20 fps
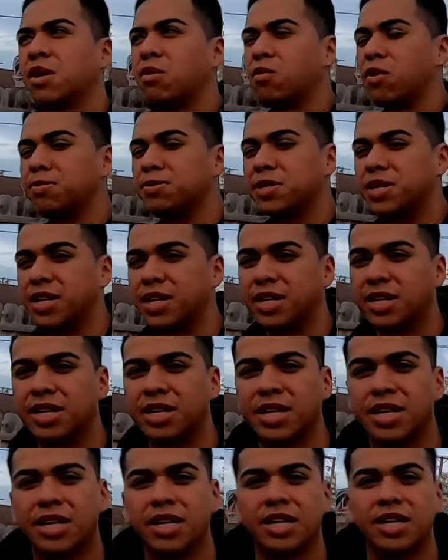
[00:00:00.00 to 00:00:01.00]
website
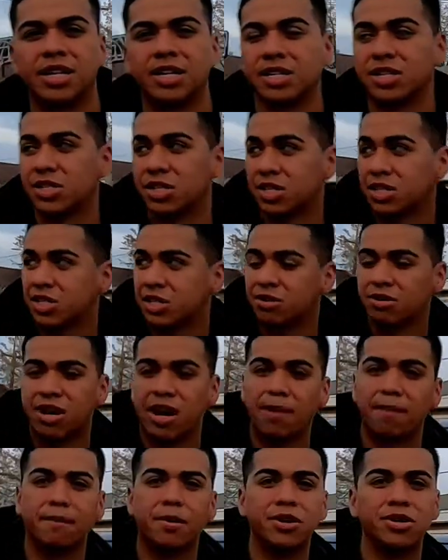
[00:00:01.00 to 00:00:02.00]
because he's still
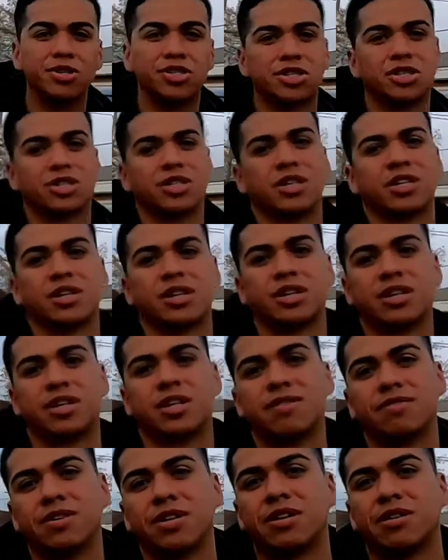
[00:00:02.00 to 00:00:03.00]
got merch
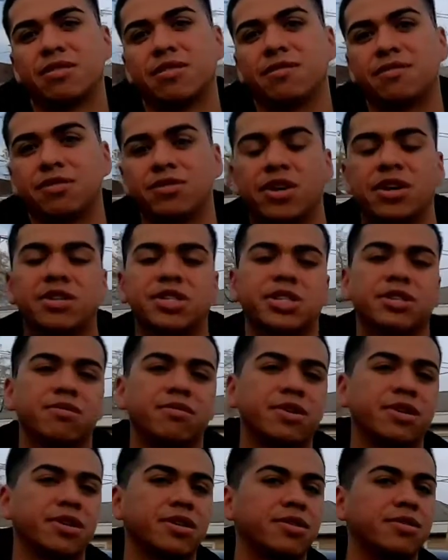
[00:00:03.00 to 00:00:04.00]
given out if you guys still
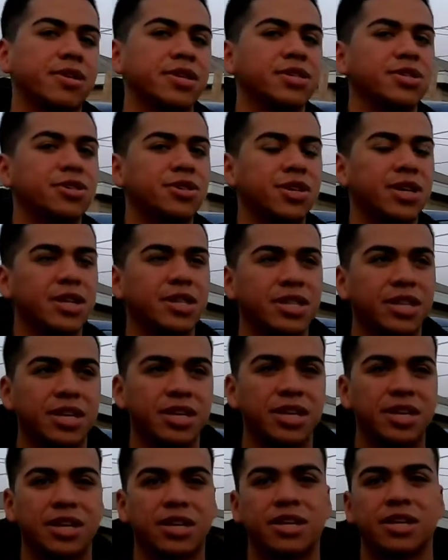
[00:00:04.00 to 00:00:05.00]
want to go enter I
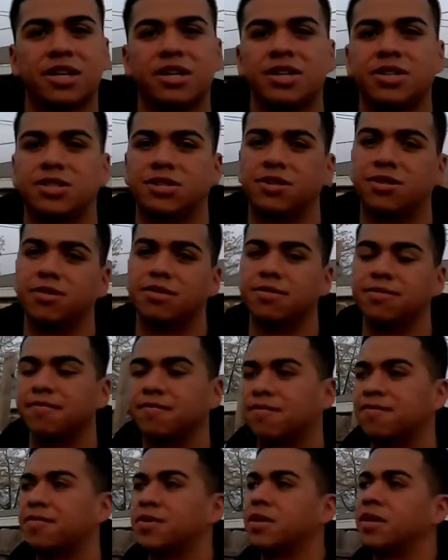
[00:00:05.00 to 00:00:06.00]
think so
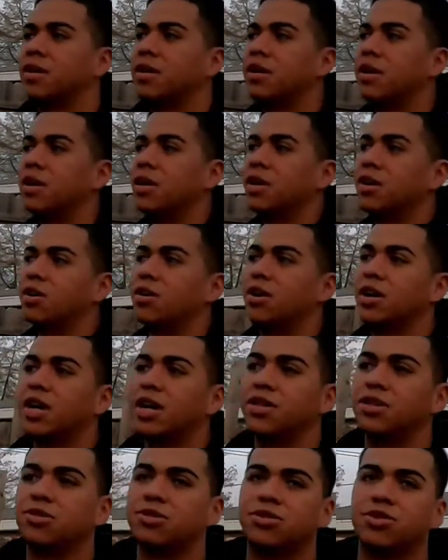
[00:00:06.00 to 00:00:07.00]
go
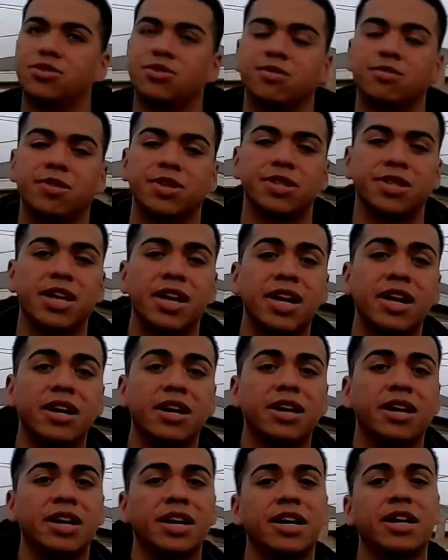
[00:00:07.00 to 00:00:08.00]
ahead tune with
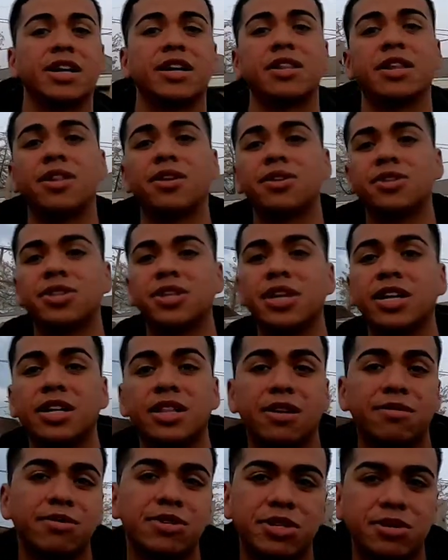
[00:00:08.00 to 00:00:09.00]
that and another thing
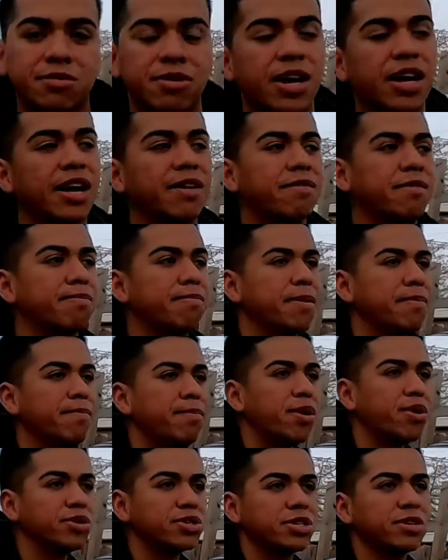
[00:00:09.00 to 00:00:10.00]
the reason why I haven't been
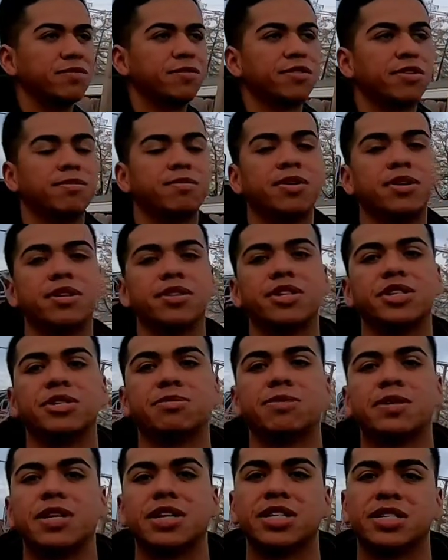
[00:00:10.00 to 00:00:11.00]
posting for a month is
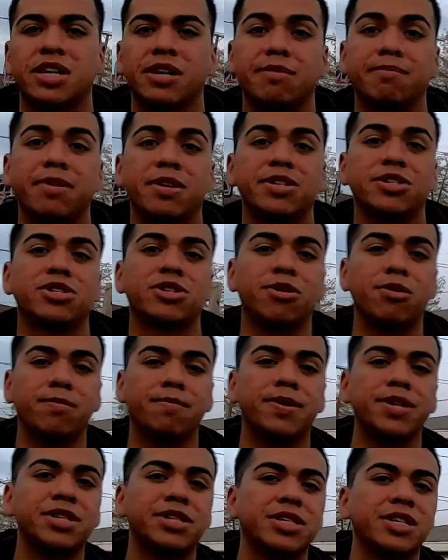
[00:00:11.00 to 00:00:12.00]
because I've been so
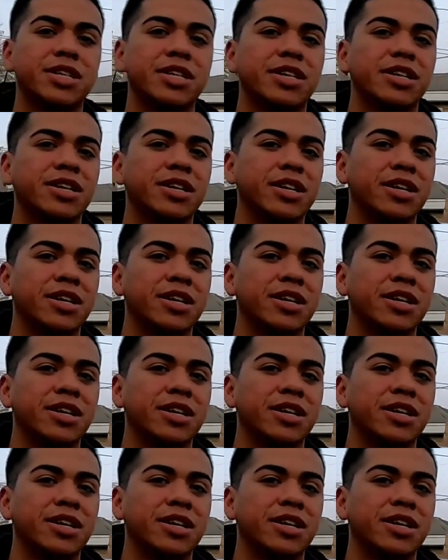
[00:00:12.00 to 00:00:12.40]
busy